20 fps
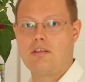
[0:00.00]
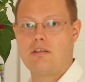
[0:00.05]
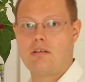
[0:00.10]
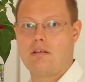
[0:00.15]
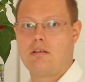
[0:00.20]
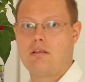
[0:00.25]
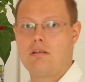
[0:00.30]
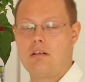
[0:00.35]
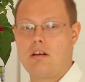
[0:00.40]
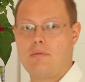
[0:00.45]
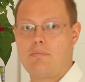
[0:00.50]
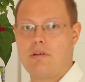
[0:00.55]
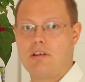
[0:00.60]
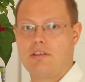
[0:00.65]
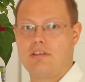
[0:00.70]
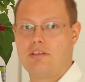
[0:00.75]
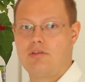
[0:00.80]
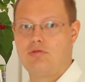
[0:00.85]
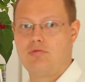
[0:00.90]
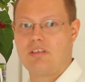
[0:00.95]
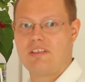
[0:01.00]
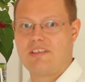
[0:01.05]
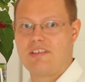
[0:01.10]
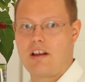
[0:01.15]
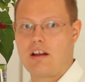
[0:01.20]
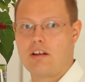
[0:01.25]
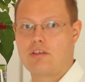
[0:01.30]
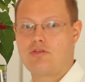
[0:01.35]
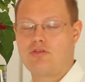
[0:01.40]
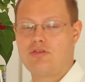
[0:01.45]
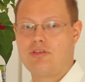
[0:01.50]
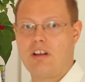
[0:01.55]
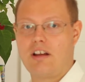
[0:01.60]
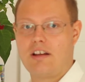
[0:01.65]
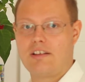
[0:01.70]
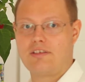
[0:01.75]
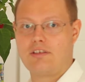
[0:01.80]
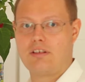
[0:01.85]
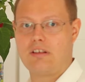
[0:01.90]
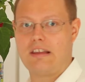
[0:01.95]
now about the transaction
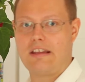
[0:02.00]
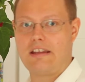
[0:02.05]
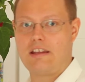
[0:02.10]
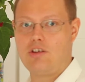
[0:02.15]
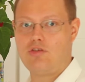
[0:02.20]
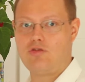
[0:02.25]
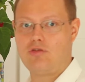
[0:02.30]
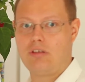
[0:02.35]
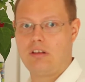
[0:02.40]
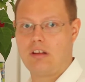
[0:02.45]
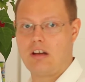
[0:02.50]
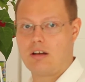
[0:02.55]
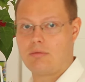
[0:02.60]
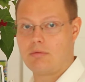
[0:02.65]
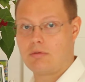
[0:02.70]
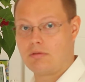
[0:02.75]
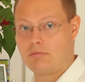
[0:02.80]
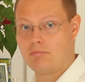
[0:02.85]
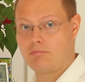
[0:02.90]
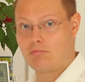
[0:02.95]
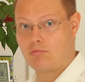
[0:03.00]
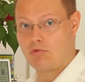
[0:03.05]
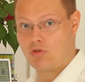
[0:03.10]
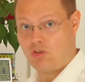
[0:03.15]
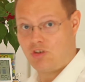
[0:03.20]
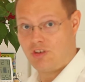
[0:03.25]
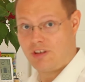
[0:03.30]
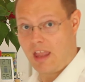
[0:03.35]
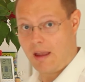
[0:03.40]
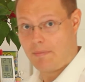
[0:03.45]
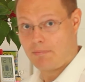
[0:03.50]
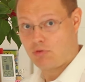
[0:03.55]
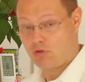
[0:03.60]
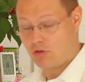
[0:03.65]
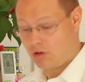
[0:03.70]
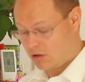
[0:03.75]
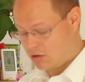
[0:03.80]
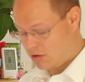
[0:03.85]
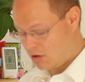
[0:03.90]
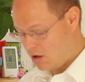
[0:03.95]
isolation level,
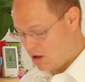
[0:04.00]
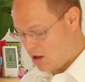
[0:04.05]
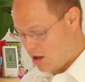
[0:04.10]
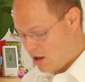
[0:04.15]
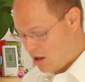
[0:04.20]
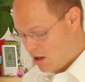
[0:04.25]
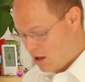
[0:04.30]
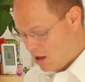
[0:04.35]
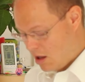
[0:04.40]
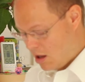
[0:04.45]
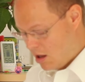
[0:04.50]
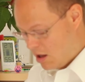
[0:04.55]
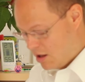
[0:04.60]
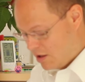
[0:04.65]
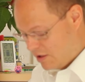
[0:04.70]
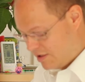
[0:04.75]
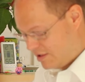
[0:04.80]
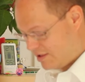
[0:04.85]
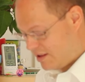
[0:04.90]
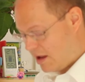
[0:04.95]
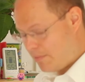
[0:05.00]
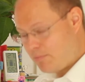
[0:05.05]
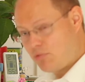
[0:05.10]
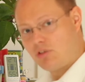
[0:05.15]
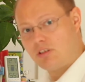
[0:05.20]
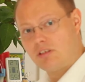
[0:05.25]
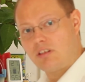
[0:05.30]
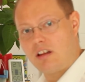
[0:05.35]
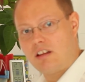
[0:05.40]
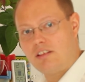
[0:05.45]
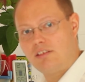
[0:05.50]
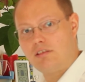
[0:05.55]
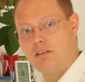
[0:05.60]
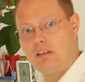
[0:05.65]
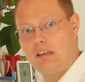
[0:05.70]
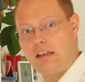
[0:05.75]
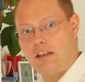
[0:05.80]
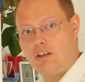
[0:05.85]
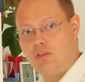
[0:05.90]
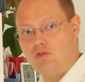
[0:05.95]
snapshot. Snapshot
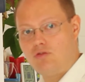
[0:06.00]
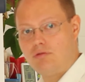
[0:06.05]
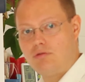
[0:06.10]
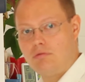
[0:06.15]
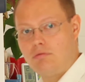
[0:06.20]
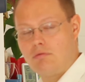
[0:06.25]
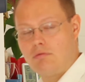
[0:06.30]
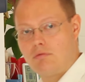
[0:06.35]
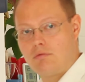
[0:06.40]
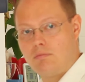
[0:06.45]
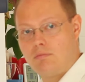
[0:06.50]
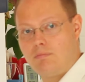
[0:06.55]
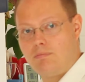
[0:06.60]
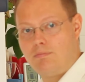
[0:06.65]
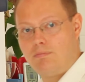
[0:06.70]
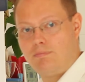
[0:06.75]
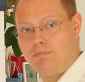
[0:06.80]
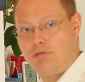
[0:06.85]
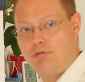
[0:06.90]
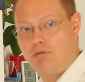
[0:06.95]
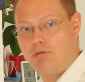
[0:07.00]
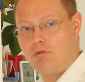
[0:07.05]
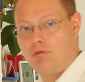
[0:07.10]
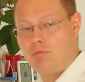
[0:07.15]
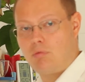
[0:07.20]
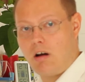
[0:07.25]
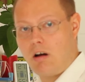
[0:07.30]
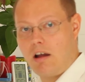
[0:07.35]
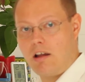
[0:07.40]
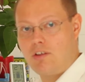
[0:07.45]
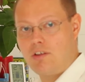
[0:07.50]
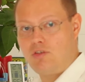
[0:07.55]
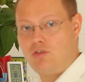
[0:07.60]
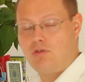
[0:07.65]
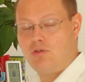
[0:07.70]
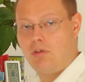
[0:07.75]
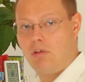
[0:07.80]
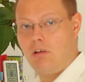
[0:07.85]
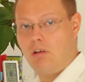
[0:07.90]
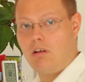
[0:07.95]
isolation provides
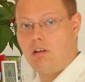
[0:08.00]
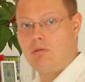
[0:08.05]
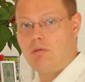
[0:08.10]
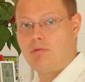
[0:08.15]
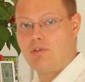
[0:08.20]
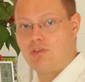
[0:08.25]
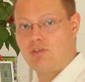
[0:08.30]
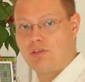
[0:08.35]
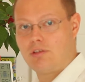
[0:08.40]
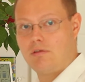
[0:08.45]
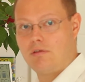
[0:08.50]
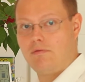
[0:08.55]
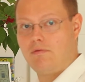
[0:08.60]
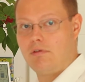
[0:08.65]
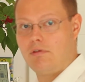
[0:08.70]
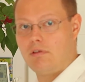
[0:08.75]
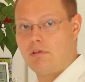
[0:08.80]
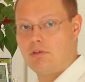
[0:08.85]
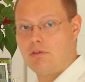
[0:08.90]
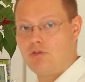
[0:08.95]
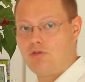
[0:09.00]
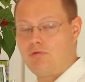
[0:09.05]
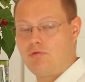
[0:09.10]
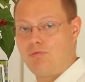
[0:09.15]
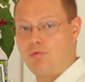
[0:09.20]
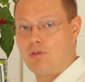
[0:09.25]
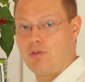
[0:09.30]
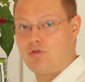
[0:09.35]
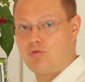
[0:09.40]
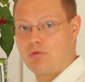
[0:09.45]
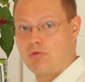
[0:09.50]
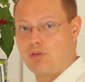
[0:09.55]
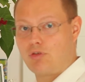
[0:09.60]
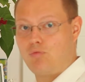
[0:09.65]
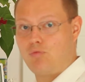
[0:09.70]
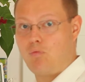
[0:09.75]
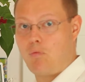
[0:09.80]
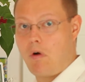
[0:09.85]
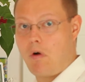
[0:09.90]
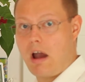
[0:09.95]
you always the version which was
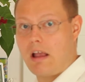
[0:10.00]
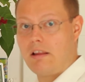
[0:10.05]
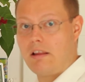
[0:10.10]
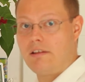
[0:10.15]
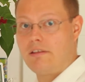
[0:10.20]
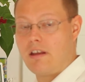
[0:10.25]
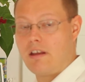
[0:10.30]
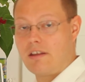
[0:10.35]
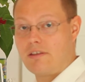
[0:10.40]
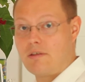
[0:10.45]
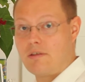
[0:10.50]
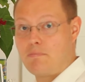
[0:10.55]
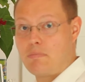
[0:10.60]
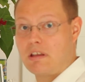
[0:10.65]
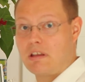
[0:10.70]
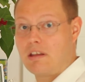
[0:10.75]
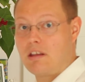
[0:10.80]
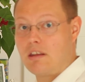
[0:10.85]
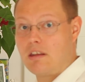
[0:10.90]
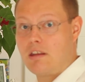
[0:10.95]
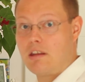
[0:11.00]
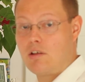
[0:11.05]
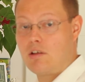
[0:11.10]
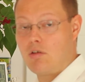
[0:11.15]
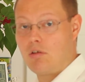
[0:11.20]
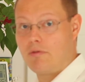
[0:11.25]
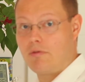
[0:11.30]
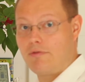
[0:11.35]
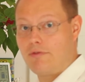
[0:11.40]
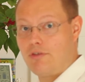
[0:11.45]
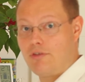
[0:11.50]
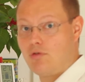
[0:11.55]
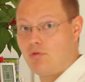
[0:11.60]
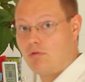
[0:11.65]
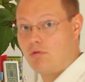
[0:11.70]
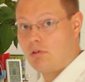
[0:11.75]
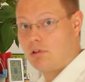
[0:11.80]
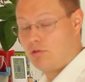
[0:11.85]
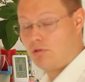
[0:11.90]
valid at the beginning of your